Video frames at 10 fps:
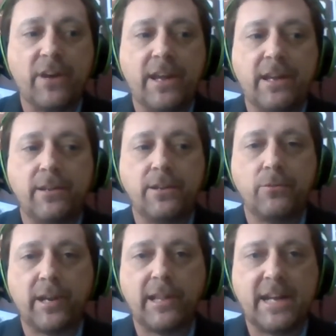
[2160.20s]
way, you
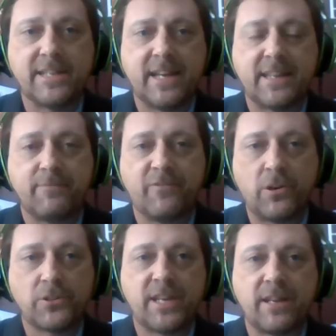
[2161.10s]
realize that the
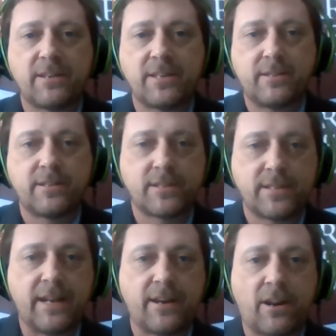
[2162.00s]
folks that
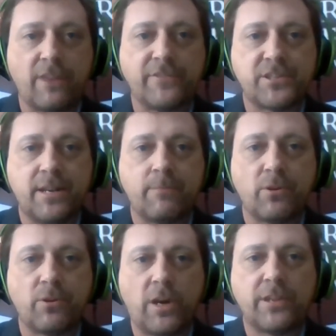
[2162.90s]
that harvest timber
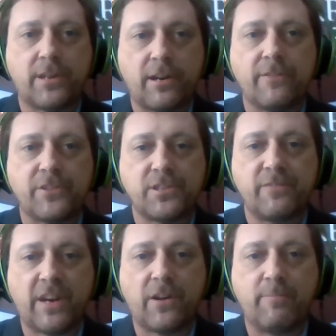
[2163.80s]
want to harvest the
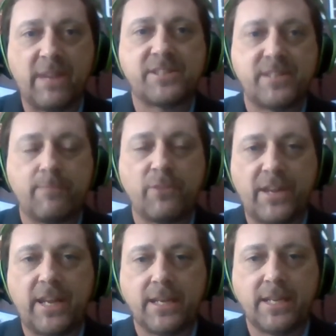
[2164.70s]
very best timber
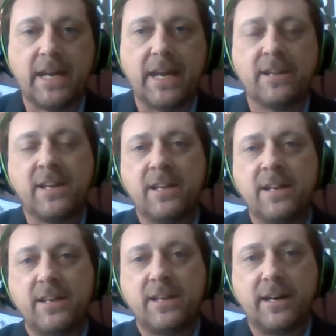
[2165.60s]
they can get.
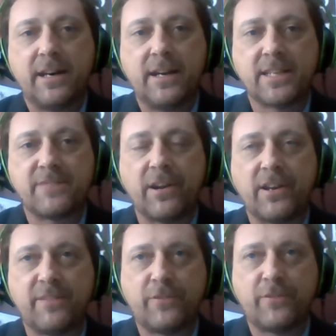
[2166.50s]
Uh, it's very
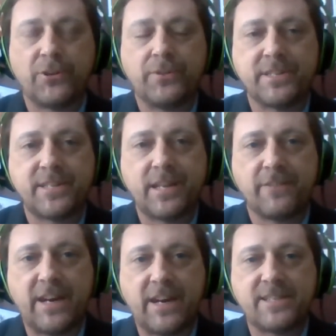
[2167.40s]
difficult to
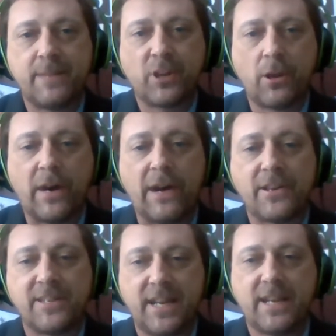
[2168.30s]
incentivize them to go out
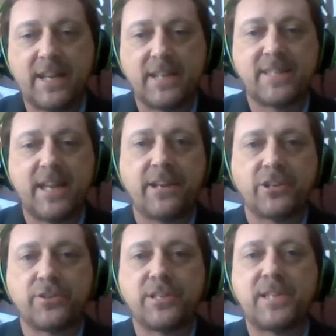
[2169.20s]
and take dead standing
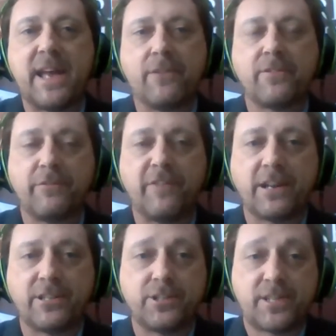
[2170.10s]
trees down. In
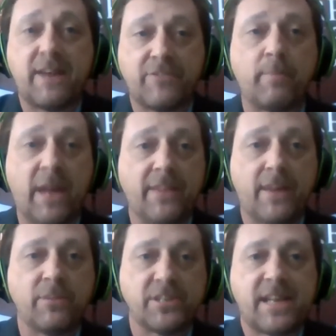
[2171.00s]
fact, you just have to pay
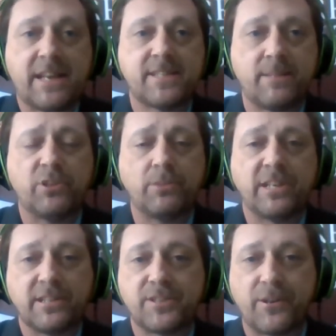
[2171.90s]
them. It's that simple
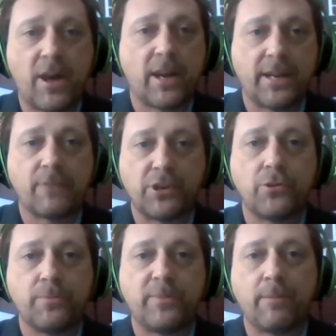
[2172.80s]
because they're not going to
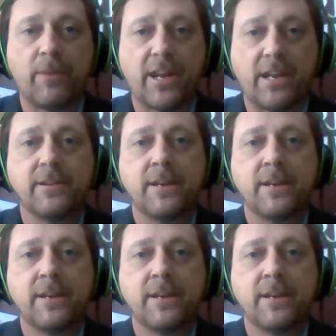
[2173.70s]
recoup their money.